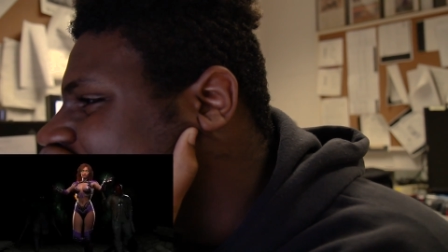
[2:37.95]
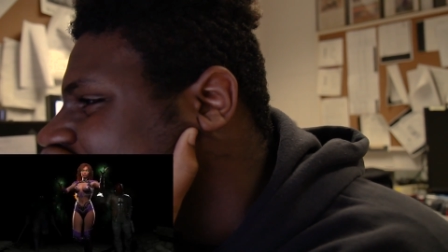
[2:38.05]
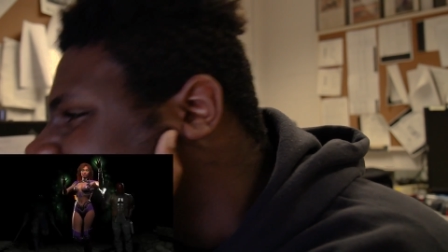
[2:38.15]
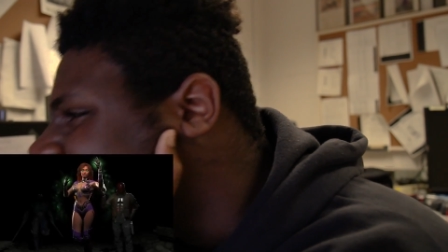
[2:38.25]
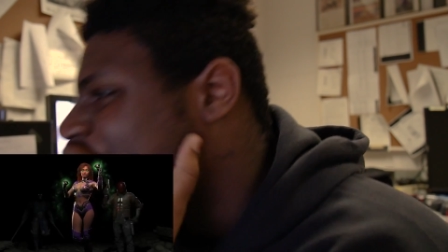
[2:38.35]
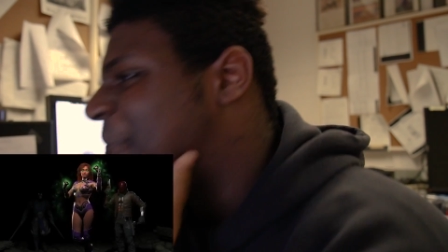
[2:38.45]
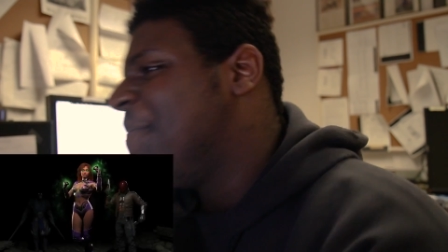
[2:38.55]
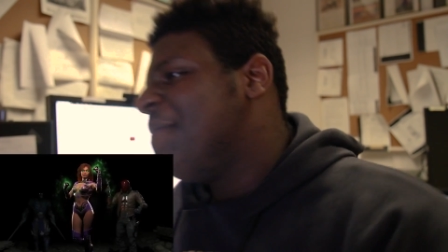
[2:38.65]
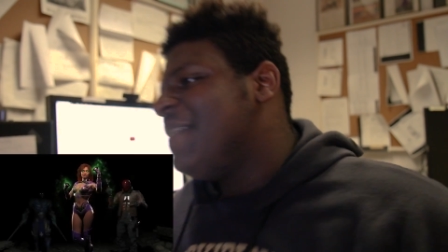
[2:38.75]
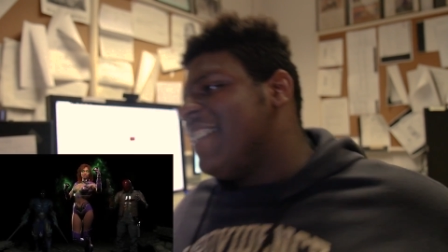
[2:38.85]

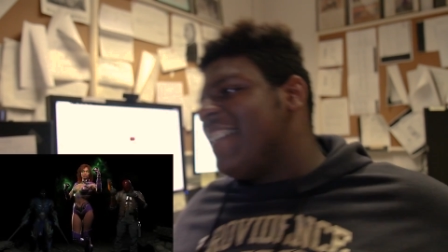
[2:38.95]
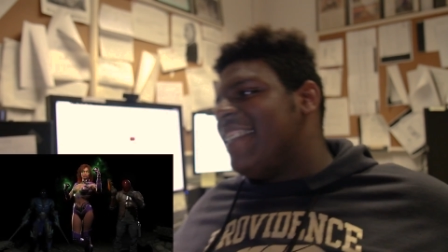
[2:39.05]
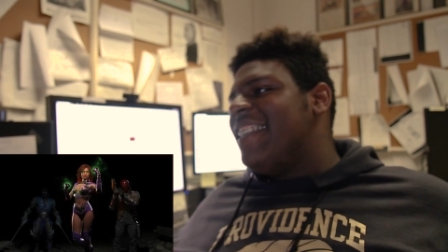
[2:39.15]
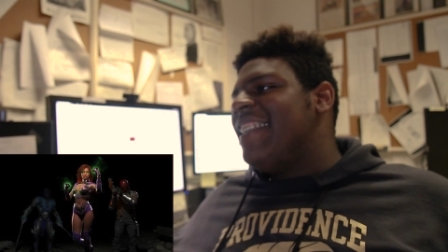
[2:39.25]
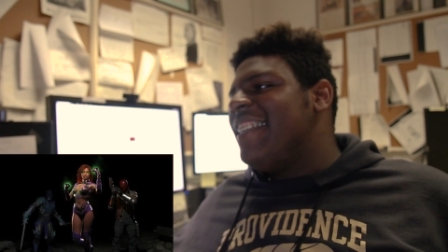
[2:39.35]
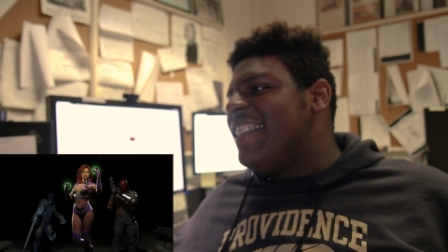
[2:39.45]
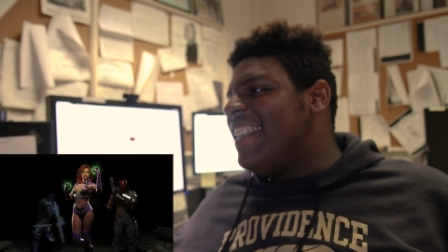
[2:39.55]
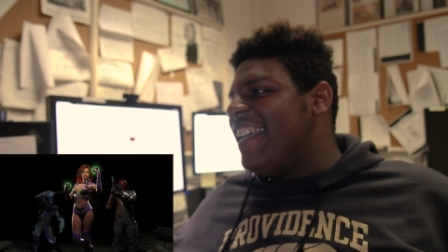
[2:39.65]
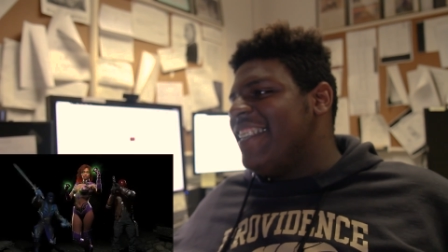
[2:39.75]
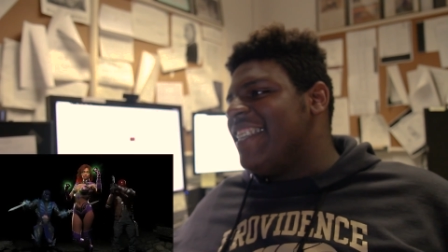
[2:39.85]
Mmm!
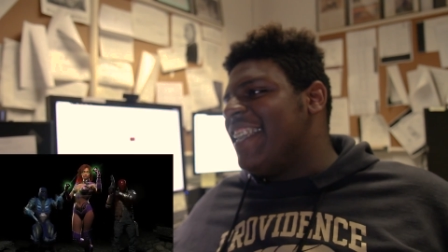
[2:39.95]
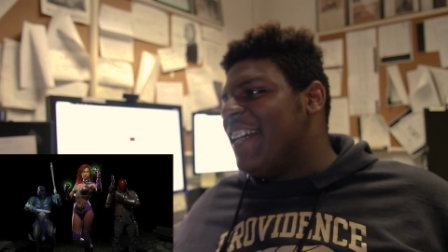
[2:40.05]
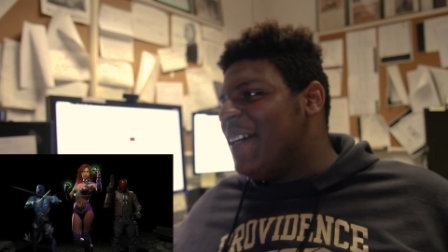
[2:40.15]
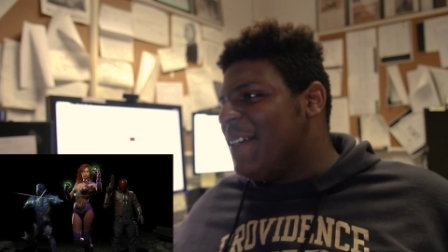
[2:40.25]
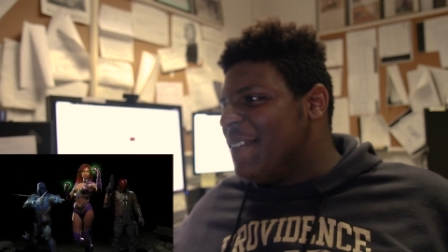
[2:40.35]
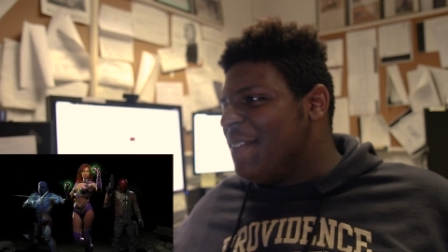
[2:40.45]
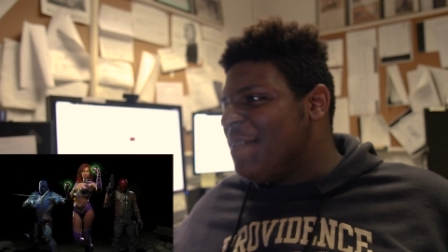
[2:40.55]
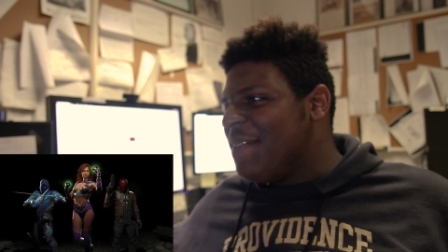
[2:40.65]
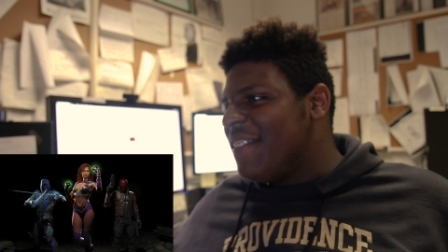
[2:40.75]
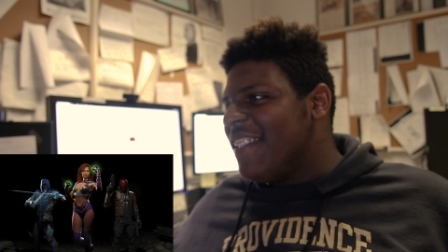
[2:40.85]
Let's go. Oh, mm. Mm.